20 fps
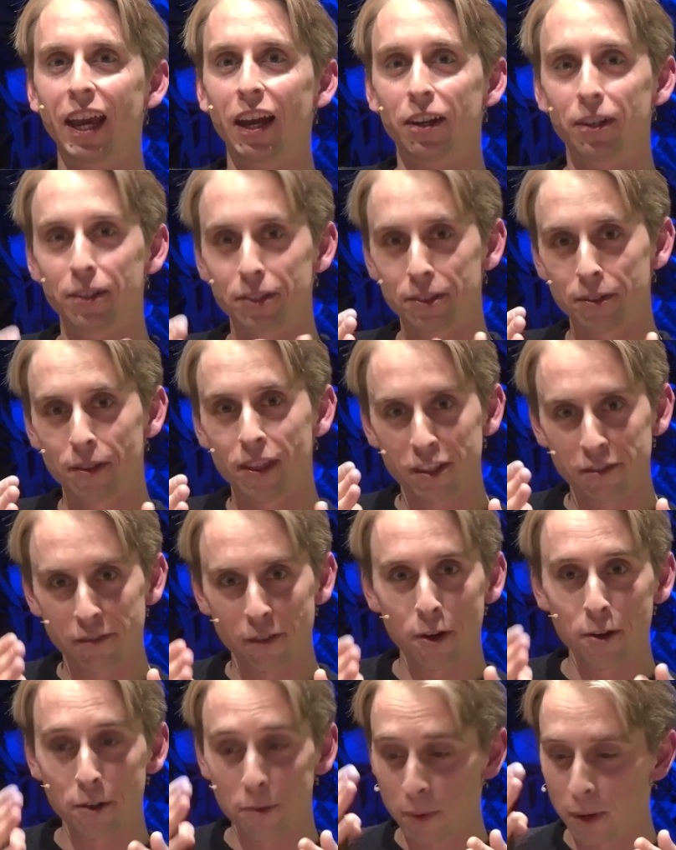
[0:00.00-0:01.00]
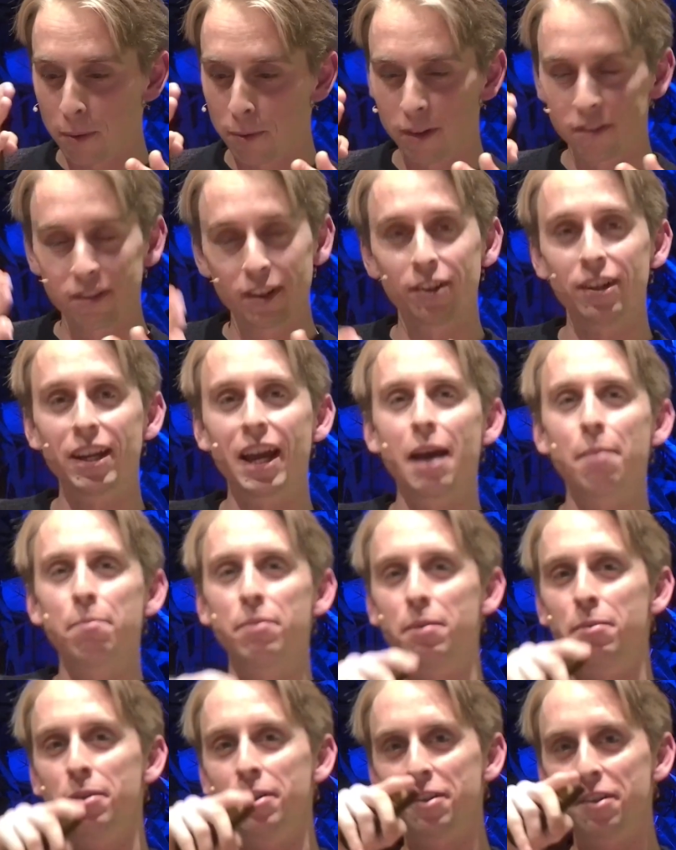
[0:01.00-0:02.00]
Also in this photo, we were very
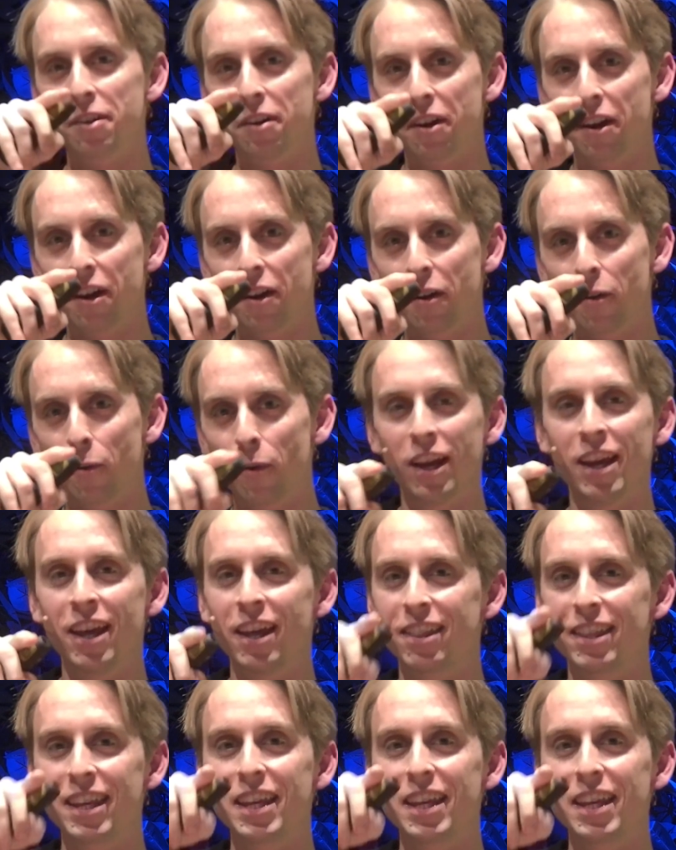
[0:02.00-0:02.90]
happy, but I think